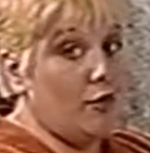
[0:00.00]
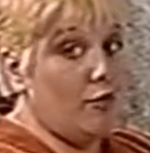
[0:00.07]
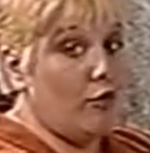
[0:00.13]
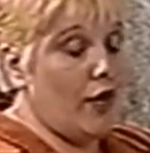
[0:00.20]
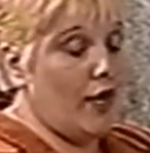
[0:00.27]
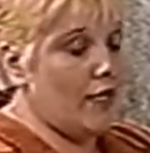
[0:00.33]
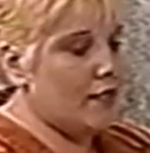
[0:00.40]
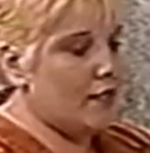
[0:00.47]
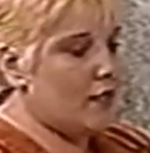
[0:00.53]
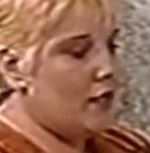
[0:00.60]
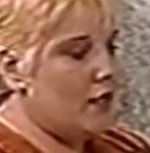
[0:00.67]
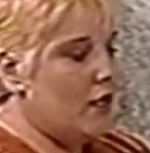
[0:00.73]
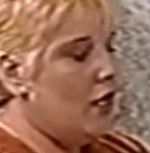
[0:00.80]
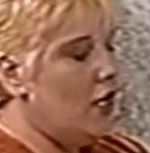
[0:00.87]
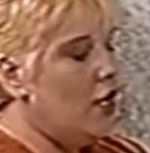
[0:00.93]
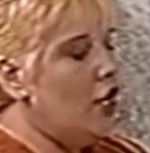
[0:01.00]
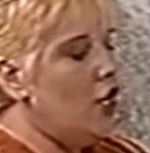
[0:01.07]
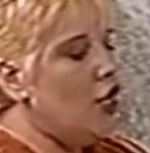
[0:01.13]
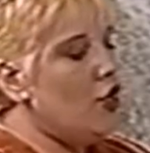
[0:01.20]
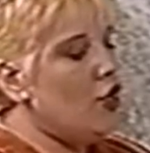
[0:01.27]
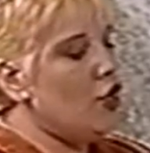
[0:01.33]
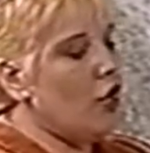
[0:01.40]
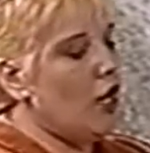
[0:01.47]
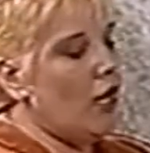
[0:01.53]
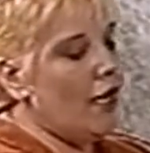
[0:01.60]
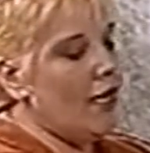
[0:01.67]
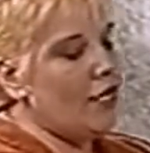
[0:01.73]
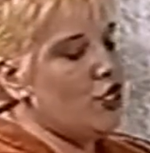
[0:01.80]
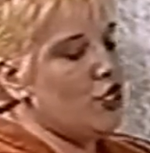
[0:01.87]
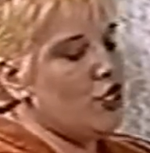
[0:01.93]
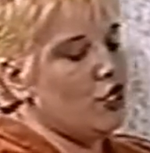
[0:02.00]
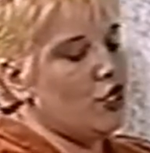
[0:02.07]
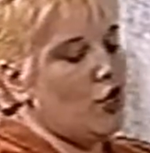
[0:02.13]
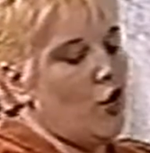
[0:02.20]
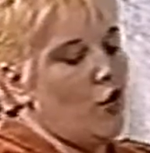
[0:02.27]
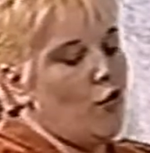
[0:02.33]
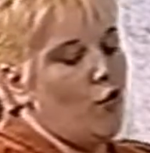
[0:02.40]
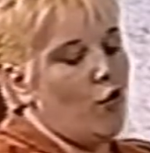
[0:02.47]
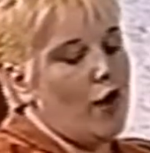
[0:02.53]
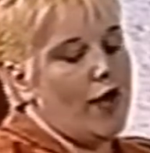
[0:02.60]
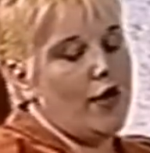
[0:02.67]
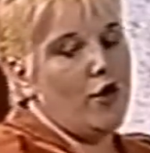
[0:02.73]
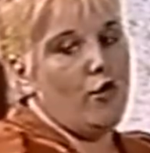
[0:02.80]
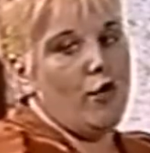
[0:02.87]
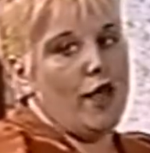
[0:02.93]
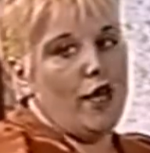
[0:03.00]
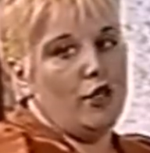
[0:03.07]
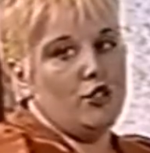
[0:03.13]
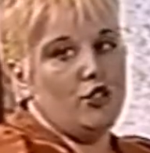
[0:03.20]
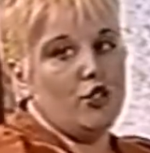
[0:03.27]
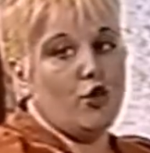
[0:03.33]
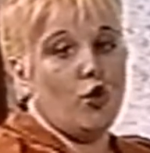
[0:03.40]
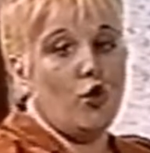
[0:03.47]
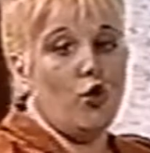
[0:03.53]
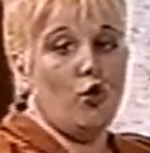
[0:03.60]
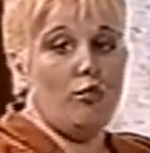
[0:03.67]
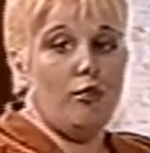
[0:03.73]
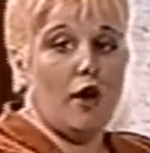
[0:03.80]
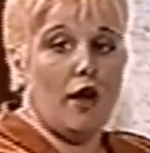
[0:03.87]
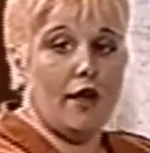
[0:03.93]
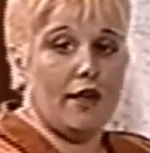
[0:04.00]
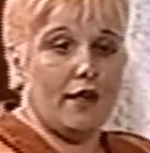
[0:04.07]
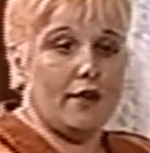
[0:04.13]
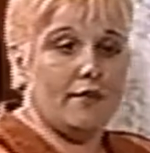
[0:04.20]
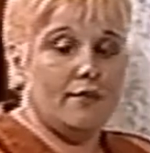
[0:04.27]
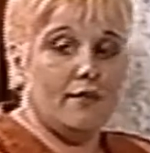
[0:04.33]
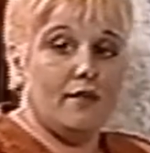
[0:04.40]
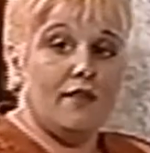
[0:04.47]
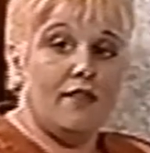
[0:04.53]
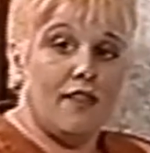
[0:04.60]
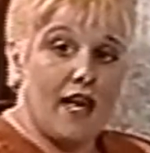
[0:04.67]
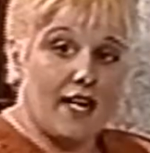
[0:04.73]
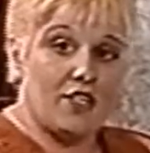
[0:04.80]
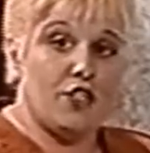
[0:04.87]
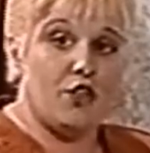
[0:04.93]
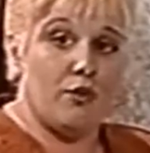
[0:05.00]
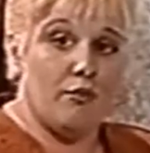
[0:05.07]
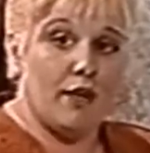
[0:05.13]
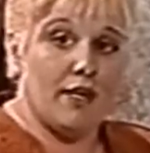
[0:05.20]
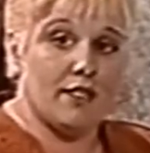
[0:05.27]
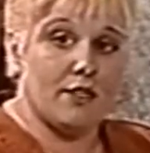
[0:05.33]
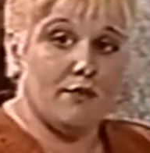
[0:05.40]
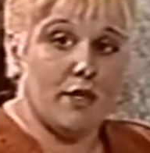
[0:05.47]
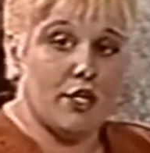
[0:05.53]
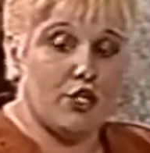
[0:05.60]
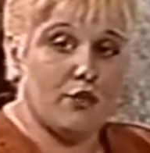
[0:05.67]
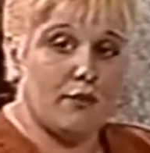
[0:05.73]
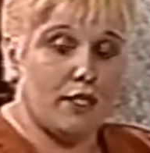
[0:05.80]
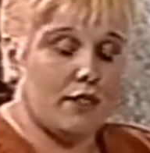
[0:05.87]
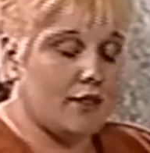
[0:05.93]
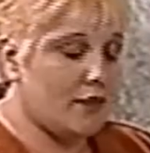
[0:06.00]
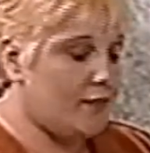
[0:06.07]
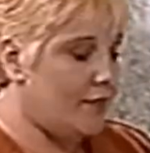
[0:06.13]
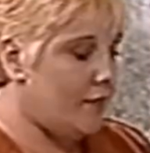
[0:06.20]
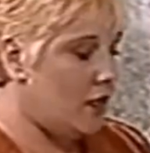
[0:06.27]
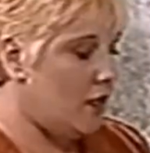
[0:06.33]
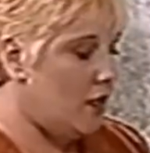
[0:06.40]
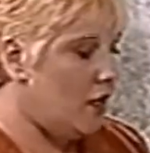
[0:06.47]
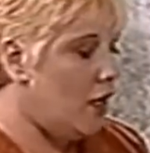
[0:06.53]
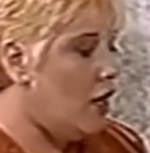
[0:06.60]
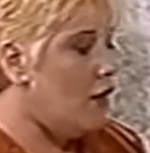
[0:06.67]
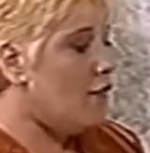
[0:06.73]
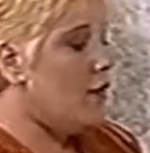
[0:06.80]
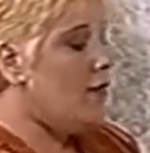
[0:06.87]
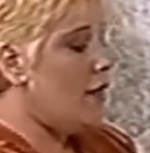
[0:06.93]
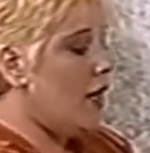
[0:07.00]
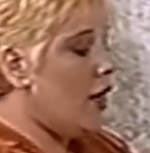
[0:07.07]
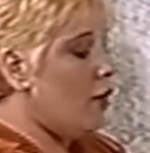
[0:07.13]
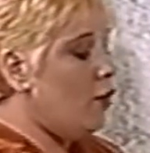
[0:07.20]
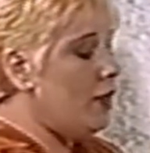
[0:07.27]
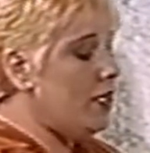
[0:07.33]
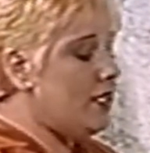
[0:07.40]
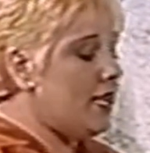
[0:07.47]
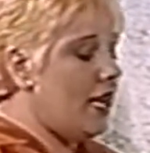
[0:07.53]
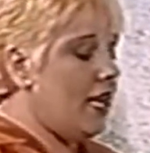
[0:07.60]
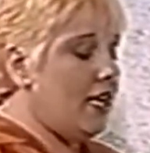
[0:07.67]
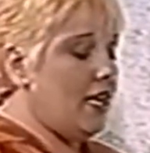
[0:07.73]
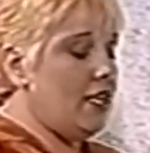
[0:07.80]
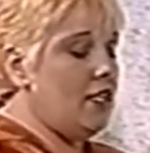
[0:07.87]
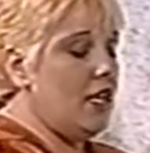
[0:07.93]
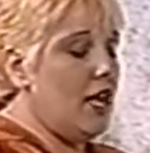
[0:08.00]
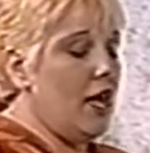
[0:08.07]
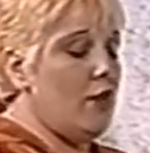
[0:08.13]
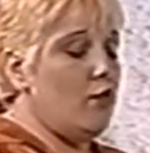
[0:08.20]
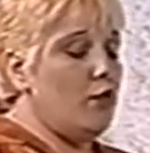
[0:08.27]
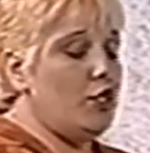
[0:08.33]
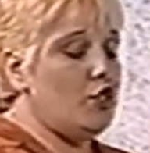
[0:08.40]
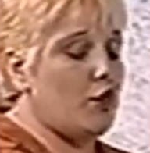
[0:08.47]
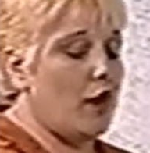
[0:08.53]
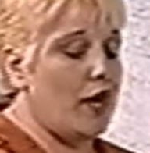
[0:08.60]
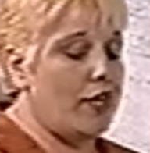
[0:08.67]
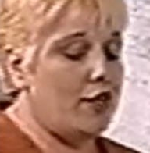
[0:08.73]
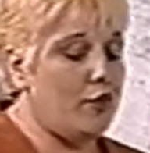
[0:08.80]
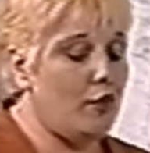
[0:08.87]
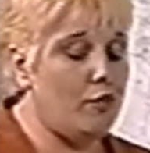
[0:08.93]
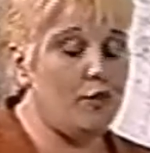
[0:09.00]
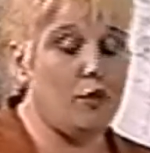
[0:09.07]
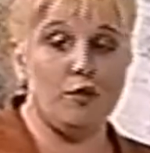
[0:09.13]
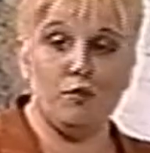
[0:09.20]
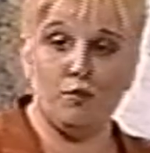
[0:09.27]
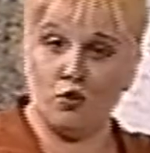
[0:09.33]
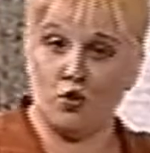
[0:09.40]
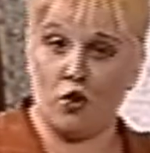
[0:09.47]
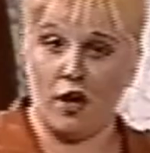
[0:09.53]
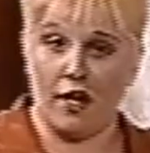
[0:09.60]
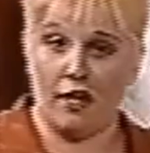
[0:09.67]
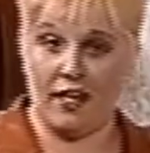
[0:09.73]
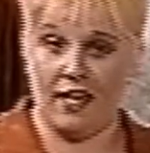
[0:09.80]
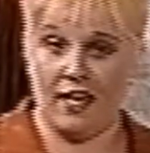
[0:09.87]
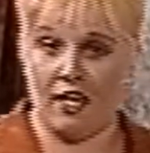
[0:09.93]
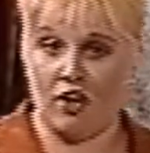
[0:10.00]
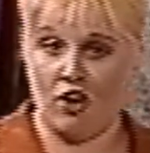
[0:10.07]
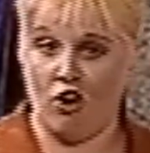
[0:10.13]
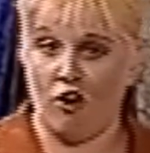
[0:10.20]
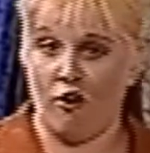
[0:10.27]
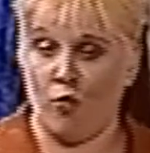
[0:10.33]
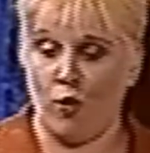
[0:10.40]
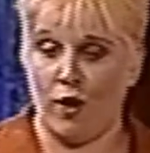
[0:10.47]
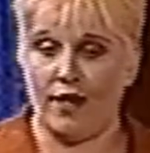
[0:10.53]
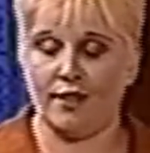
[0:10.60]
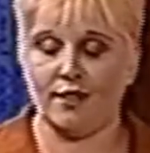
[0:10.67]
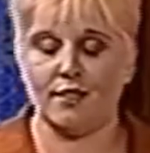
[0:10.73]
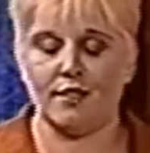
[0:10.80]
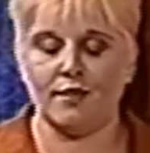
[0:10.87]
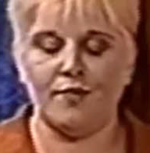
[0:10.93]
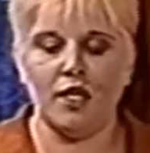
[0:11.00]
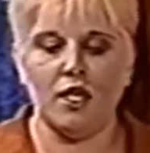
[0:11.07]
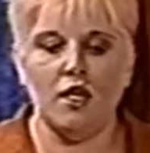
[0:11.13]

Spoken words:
your breast. Your line should go right around your whole body. That's your bust measurement. From there, we take it and we try to get our waist.